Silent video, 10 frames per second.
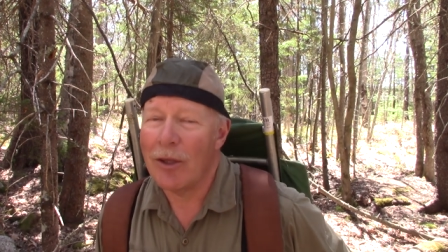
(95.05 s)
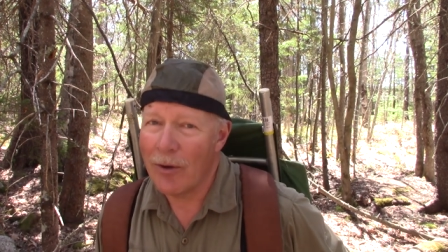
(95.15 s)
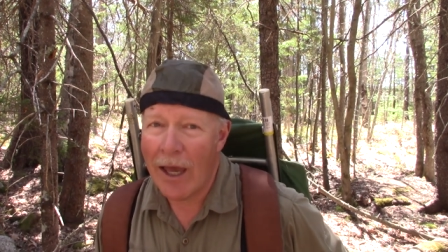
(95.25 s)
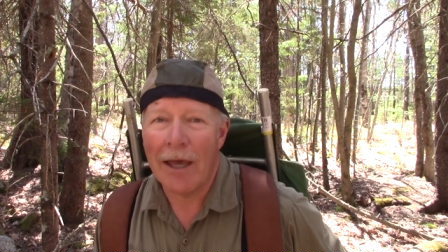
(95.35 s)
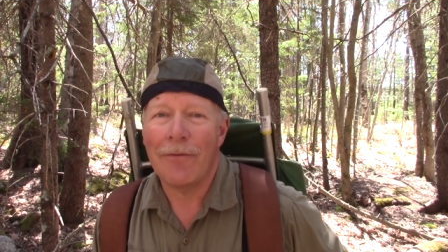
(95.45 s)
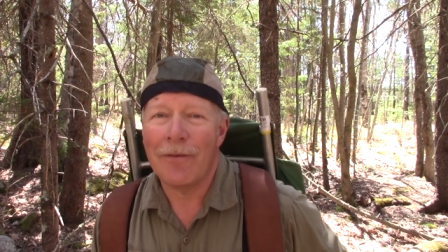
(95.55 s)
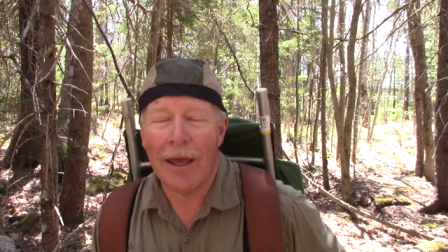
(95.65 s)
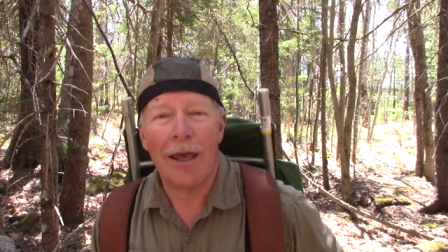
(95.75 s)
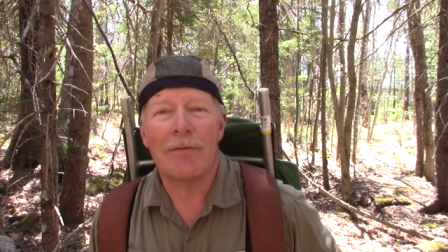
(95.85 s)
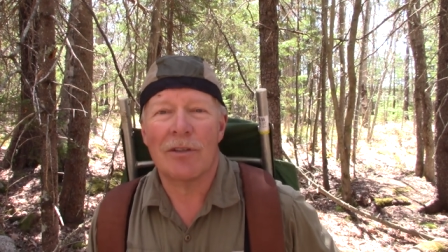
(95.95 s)
you have
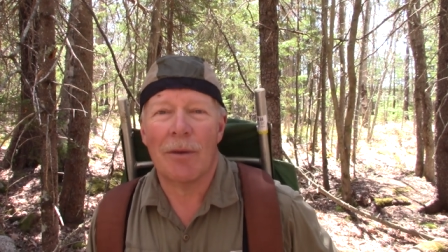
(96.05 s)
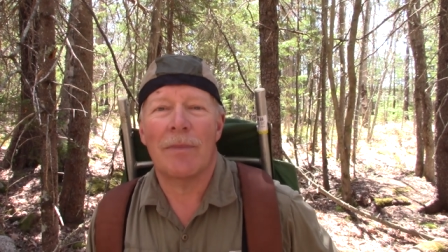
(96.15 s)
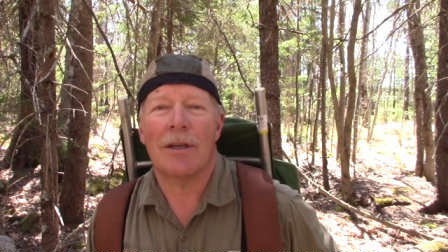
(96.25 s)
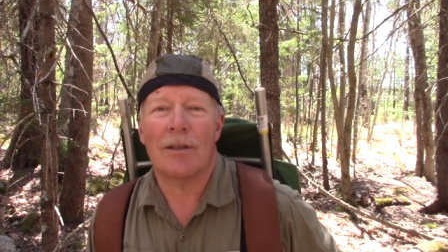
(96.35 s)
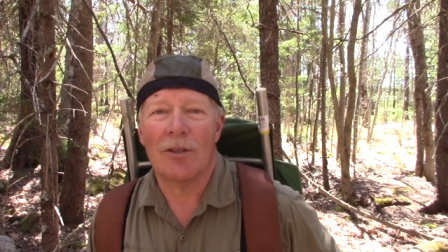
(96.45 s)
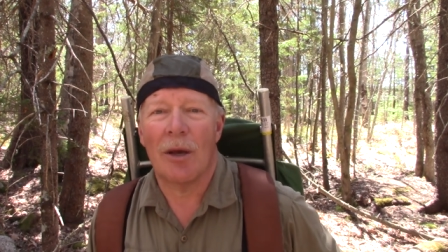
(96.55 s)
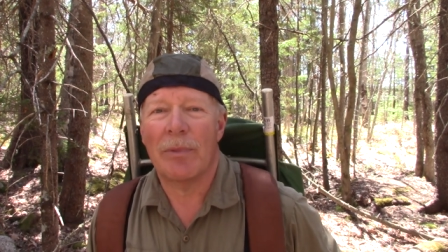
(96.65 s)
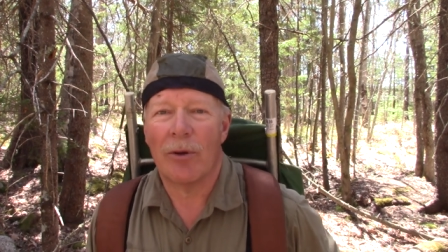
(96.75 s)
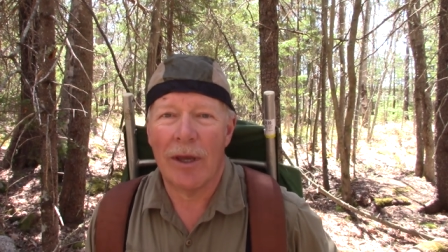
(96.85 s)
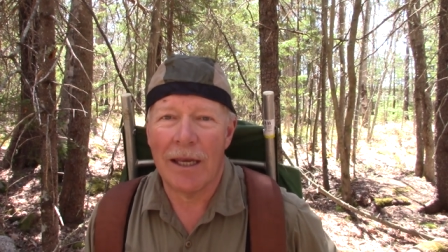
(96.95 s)
to have something on
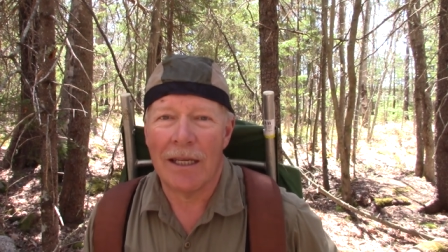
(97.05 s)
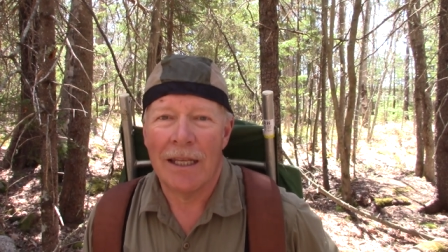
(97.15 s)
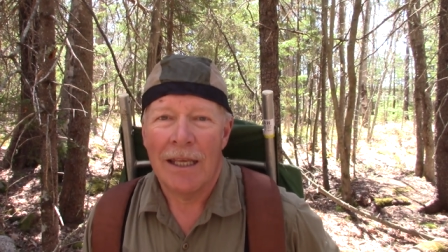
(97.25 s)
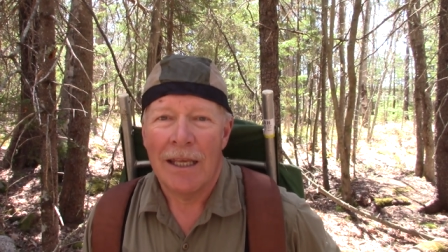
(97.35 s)
top of your head.